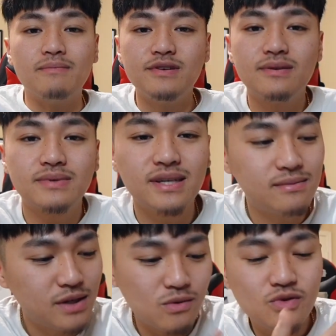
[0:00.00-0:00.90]
you know what I'm saying?
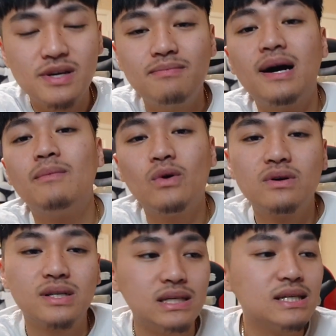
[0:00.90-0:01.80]
I'm gonna keep buying
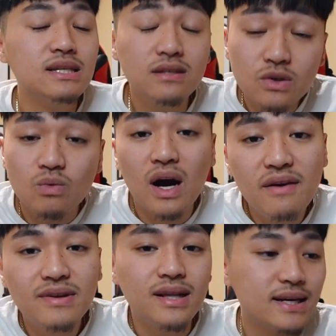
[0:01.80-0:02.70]
more because it's
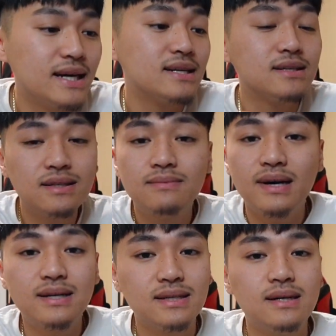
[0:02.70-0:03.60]
arriving like at a good
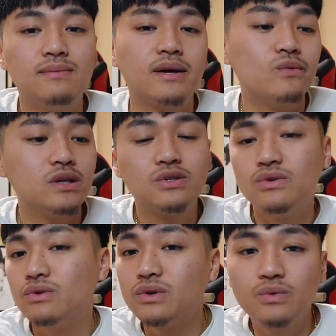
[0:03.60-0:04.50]
amount of time, like 1,
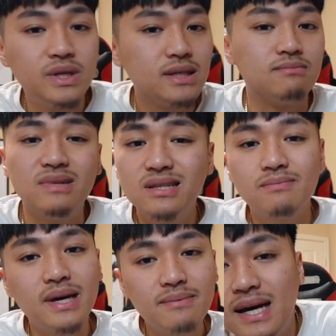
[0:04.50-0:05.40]
2, 3 weeks, month,
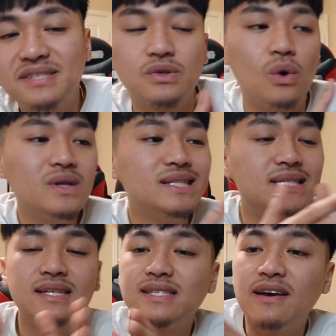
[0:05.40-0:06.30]
maybe. To be honest, the only
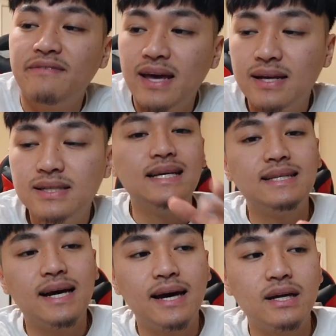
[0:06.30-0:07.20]
disadvantage is
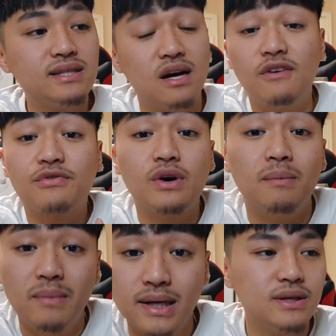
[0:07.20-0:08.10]
that it's
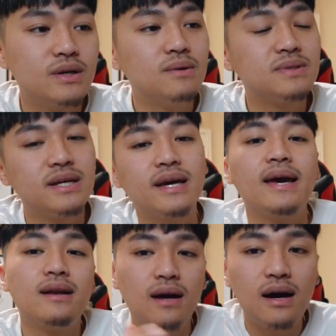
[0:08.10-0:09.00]
upfront money, you know what I'm saying?
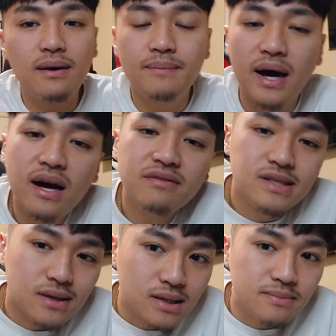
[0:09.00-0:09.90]
And I
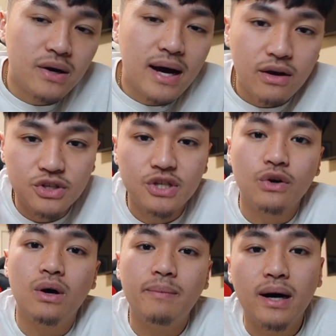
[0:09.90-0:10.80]
obviously talked about how you should
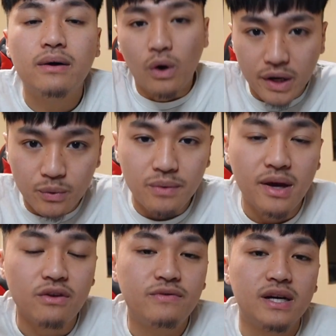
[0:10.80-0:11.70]
go about working with
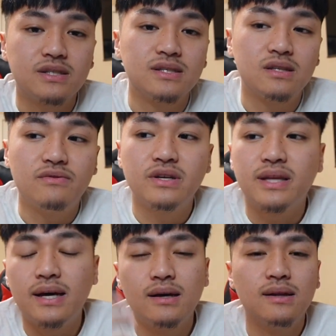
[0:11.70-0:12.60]
manufacturing and stuff like
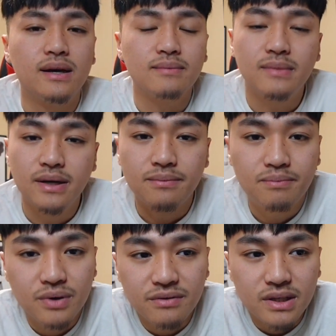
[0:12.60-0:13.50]
that in like my
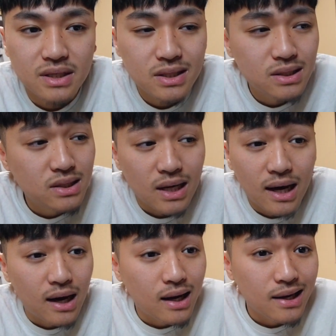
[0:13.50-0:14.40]
previous,
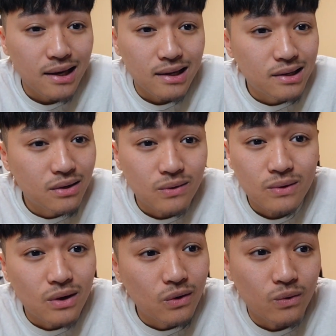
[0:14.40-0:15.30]
I
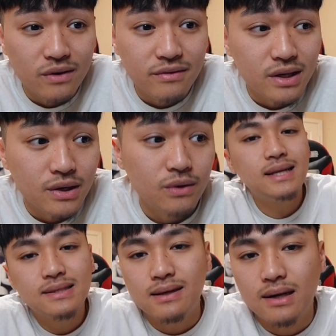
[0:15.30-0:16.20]
don't know what video. I
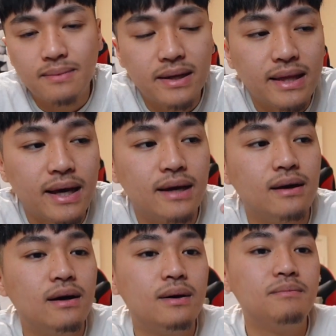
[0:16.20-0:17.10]
did talk about
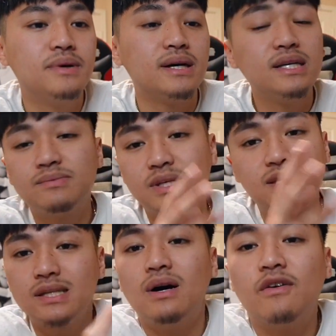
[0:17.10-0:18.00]
that, but
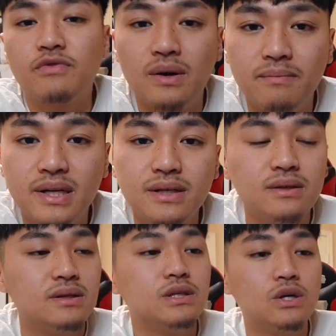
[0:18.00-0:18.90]
it's still upfront
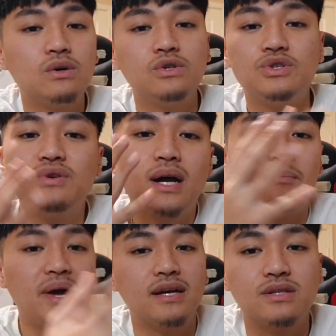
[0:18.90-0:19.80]
money, you still got to
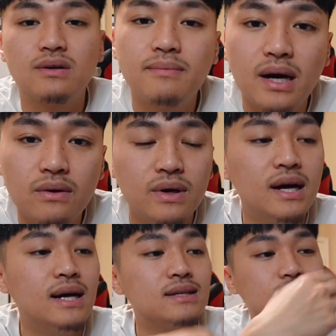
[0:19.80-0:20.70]
pay a certain amount
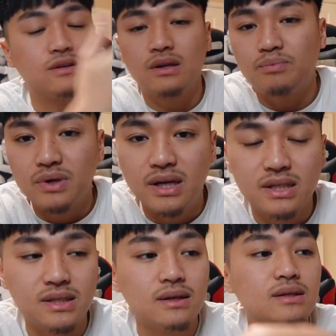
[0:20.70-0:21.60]
to start the
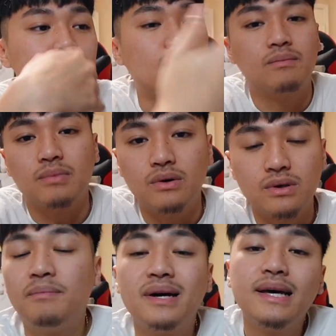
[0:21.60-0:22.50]
production and start
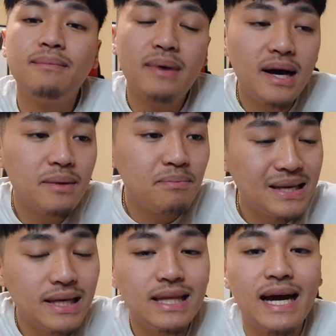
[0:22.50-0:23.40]
bulk. But in my
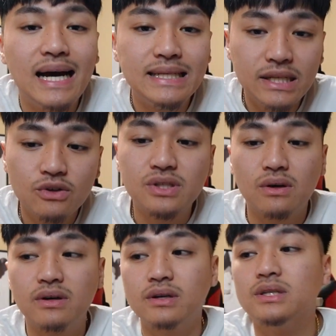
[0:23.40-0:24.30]
opinion, the ideal
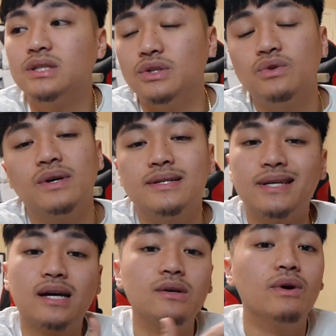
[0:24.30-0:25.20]
start is to do
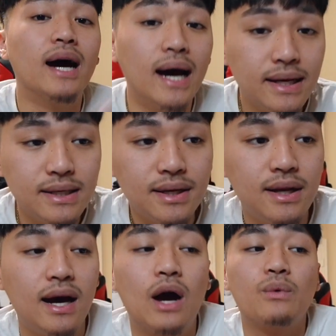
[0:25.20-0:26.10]
exactly what I
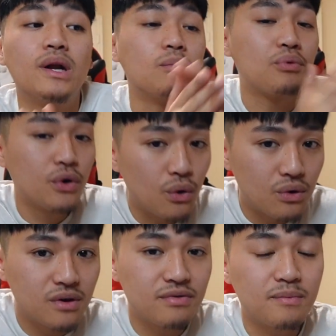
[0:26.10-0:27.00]
did. I ran a
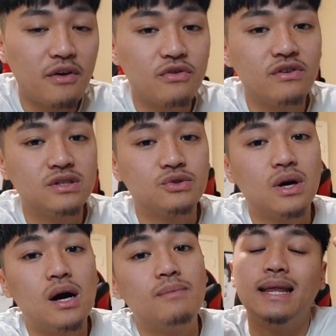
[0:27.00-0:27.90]
pre-order for my first
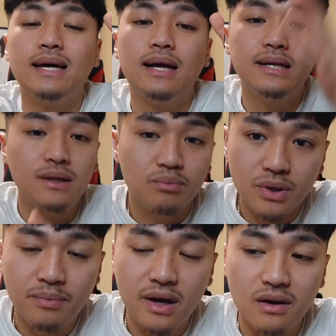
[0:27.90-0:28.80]
drop and then I did a
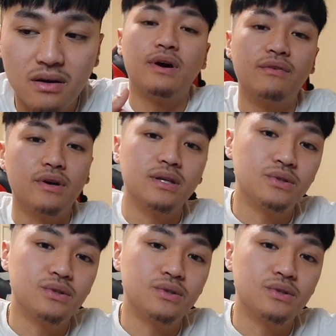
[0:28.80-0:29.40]
prepaid for every other